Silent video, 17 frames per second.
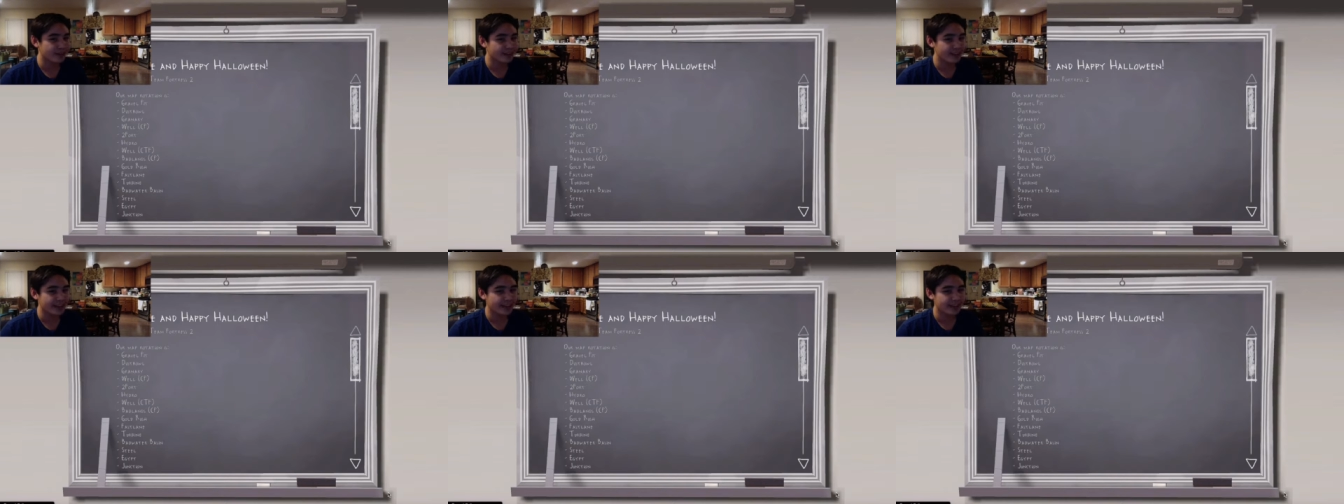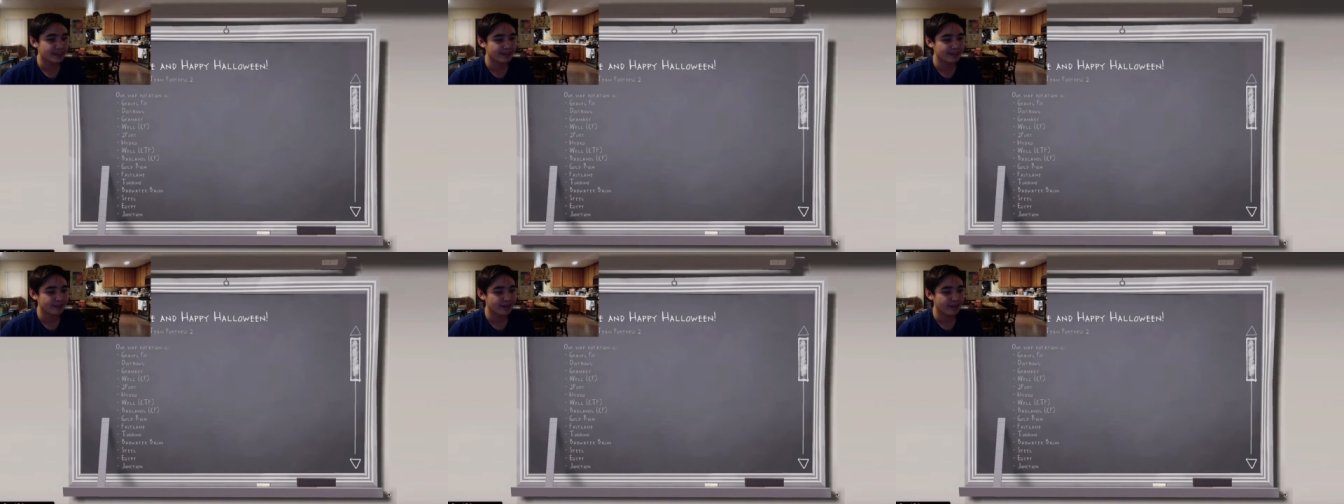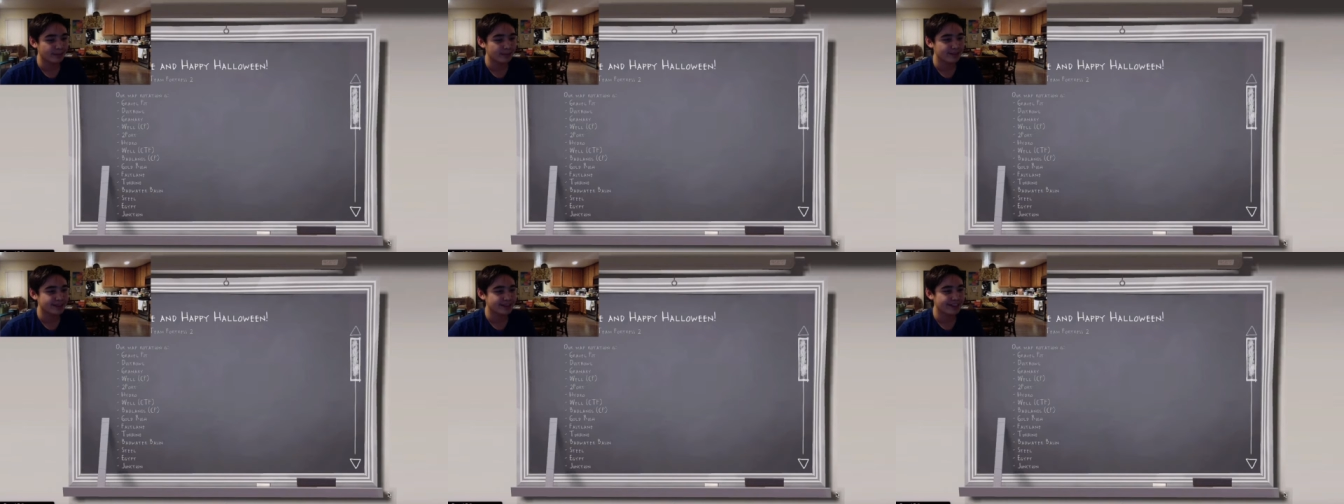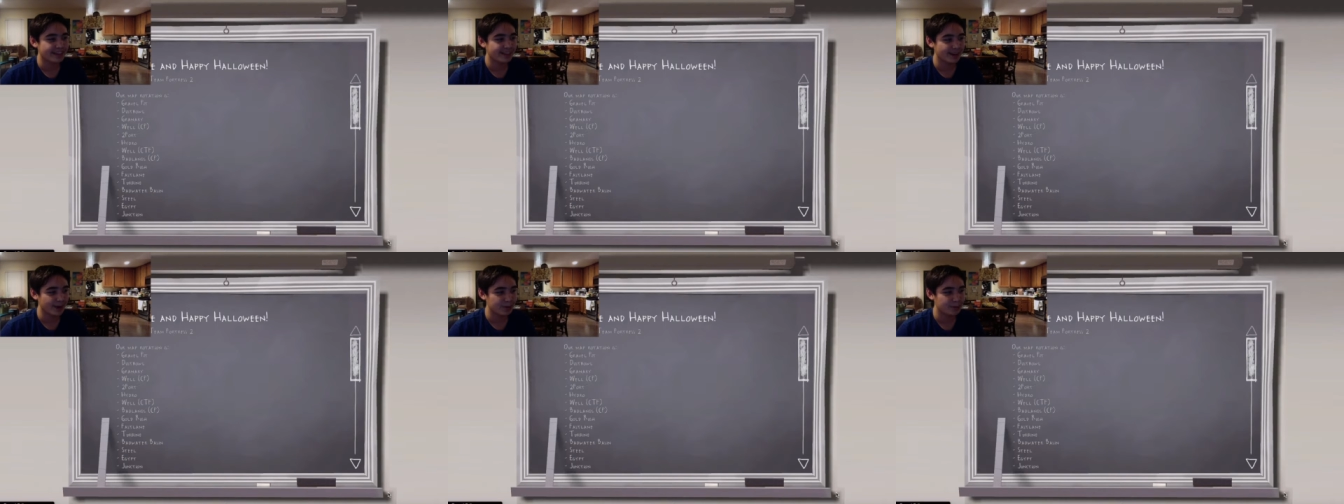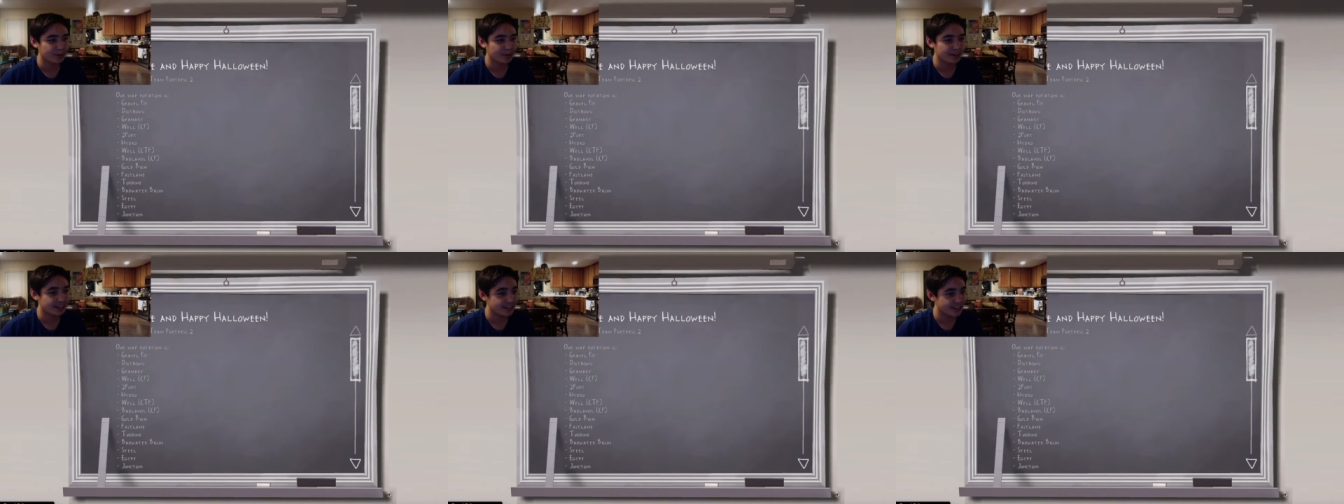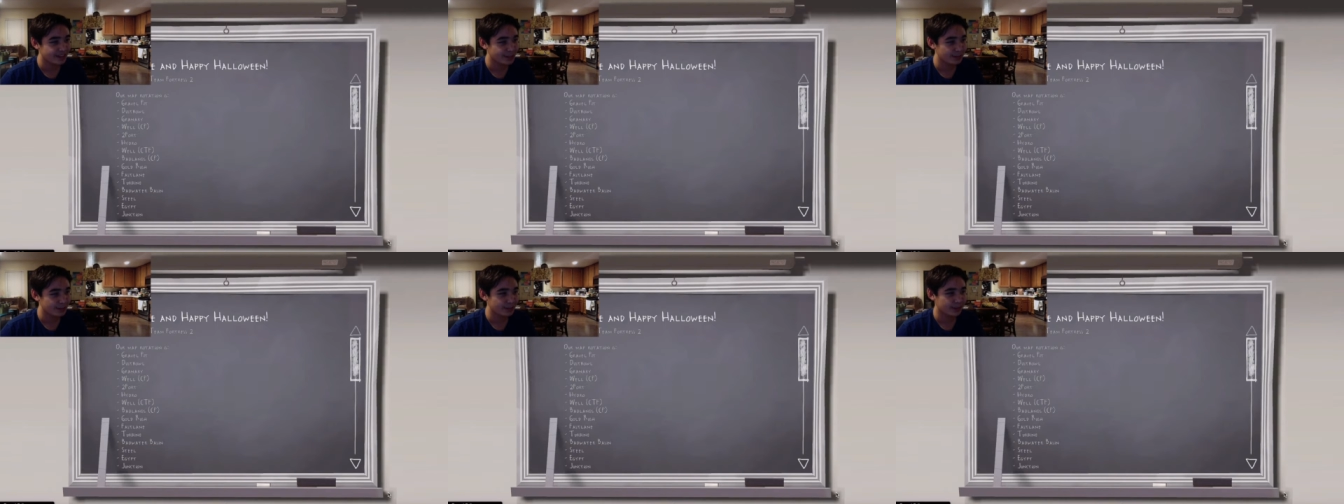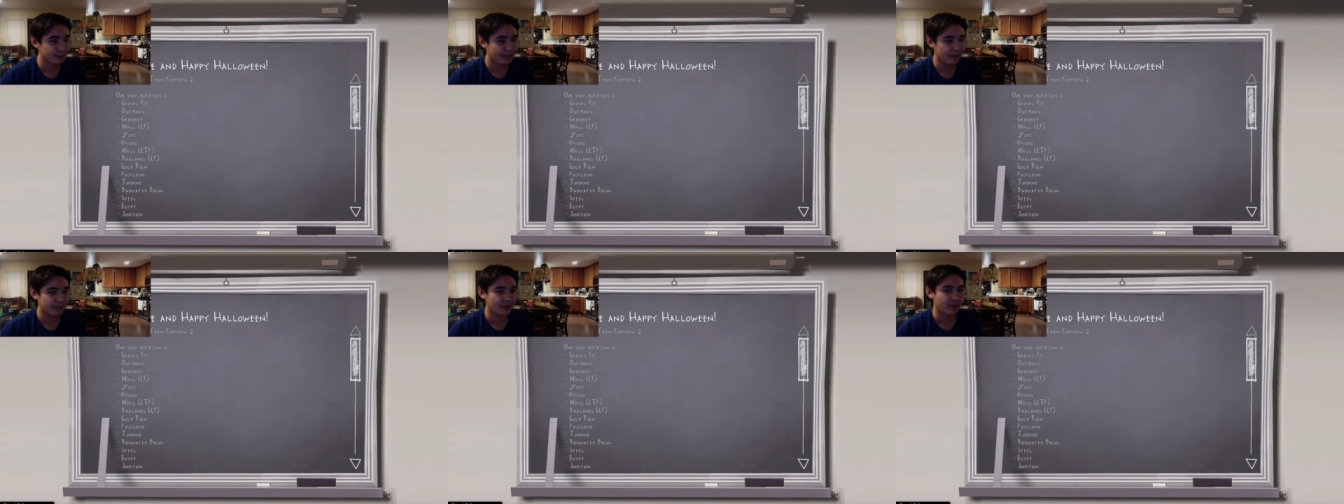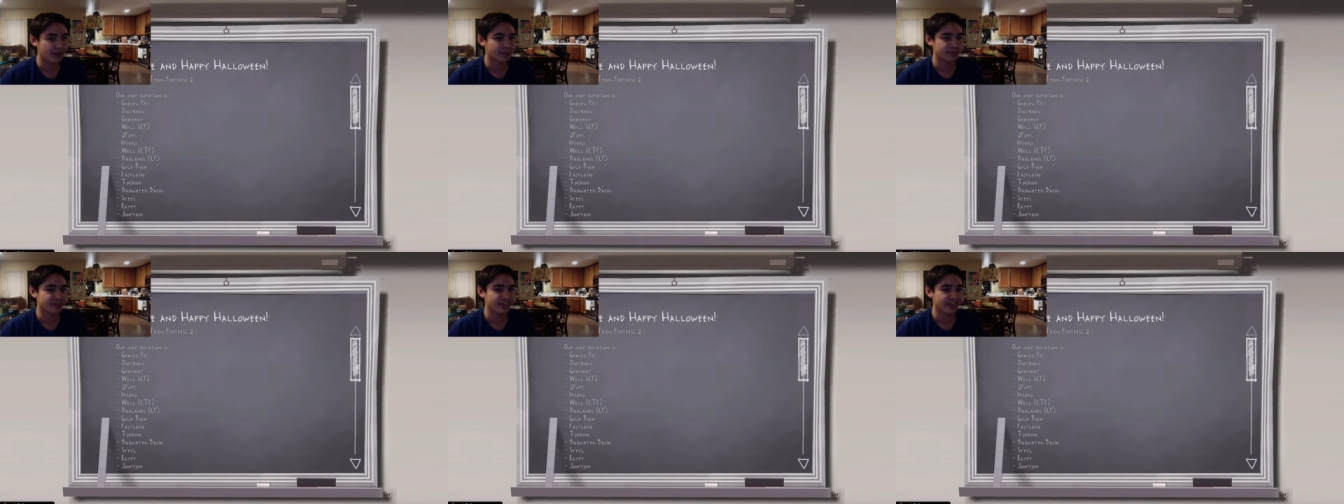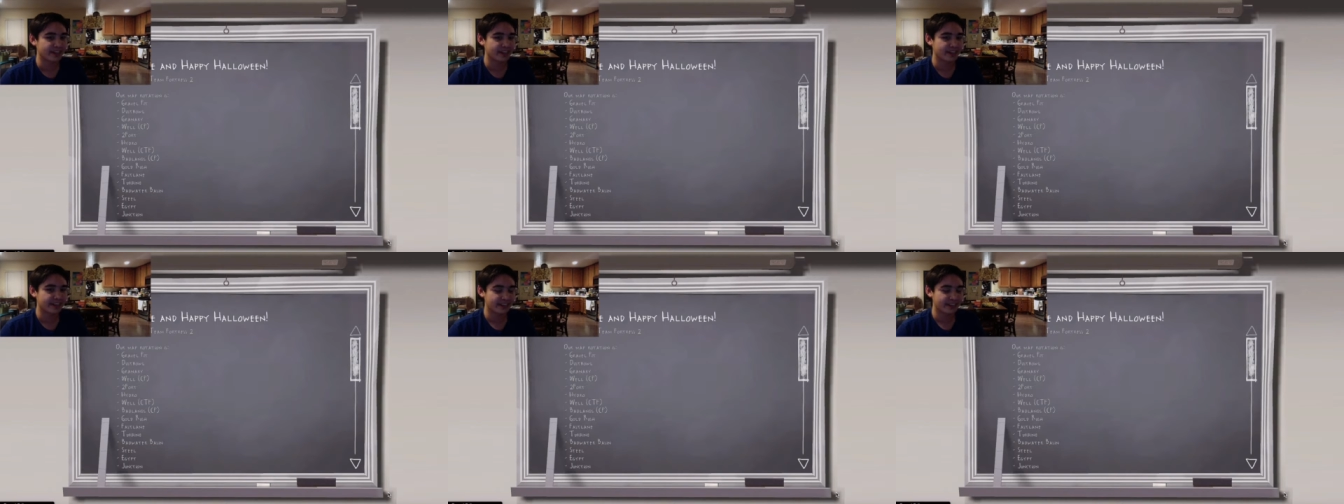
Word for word: and commentate on what he's doing, my mom said.